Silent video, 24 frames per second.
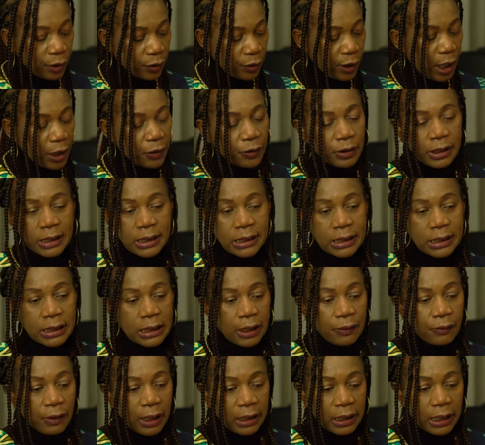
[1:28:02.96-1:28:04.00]
You're not
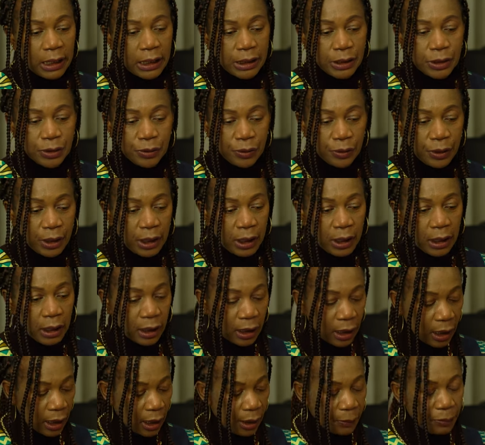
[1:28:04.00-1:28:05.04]
seeing what they're
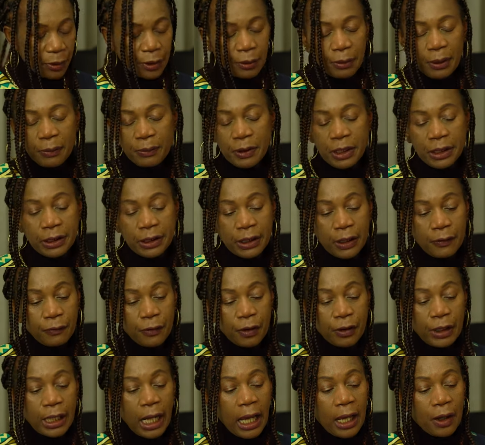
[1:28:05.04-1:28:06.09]
doing. Probably they've
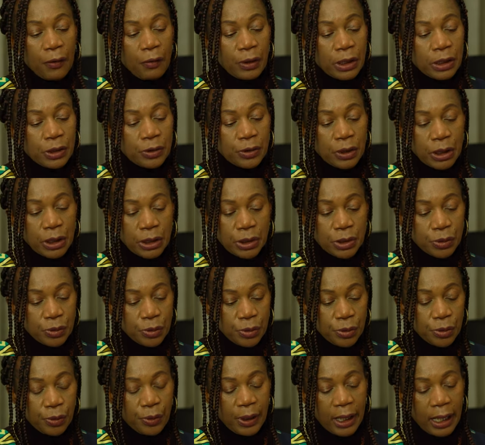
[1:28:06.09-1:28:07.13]
gone, I went to a
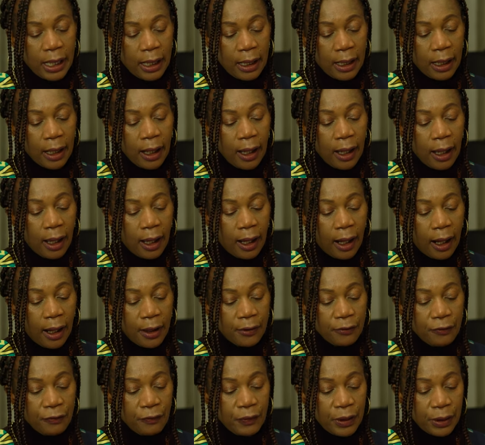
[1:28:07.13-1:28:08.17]
school where
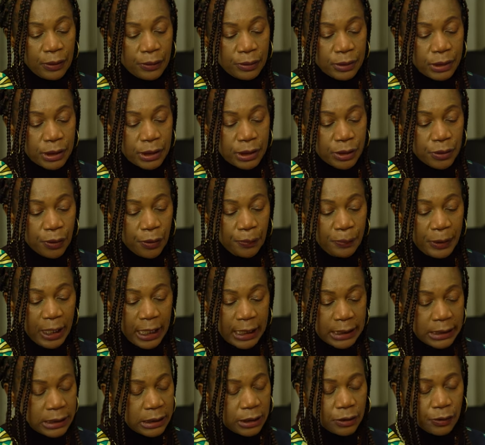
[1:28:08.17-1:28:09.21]
I felt so
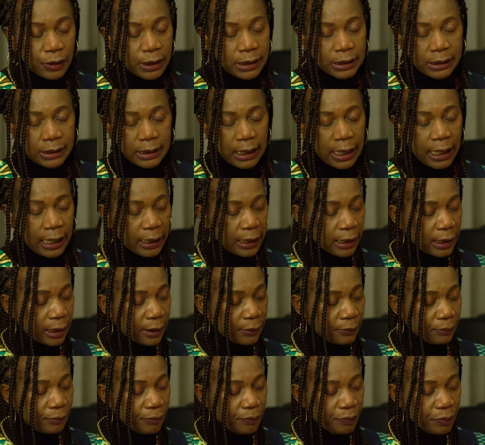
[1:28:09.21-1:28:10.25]
bad. It was like
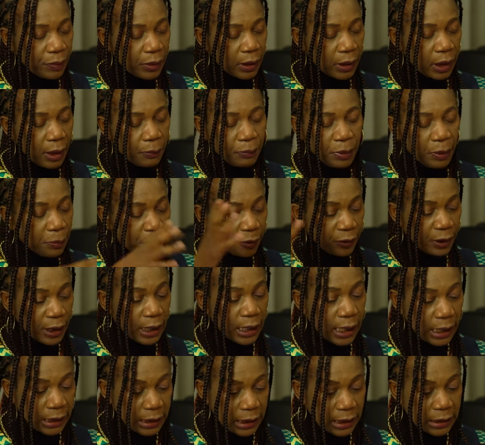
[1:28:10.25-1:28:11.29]
people were
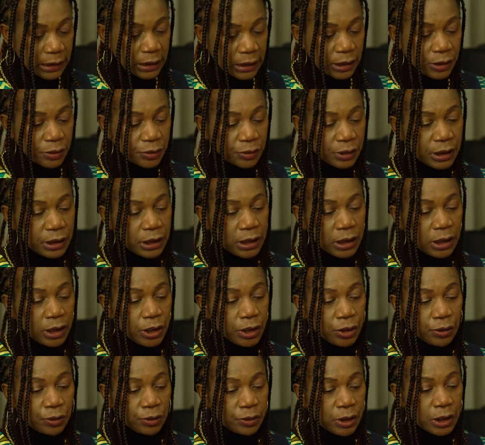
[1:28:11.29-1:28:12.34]
gathered to see
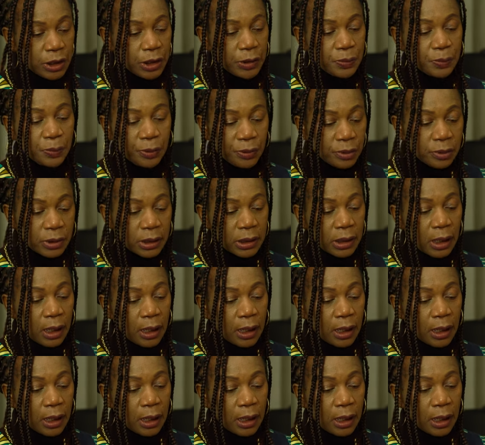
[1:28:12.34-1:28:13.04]
children's books.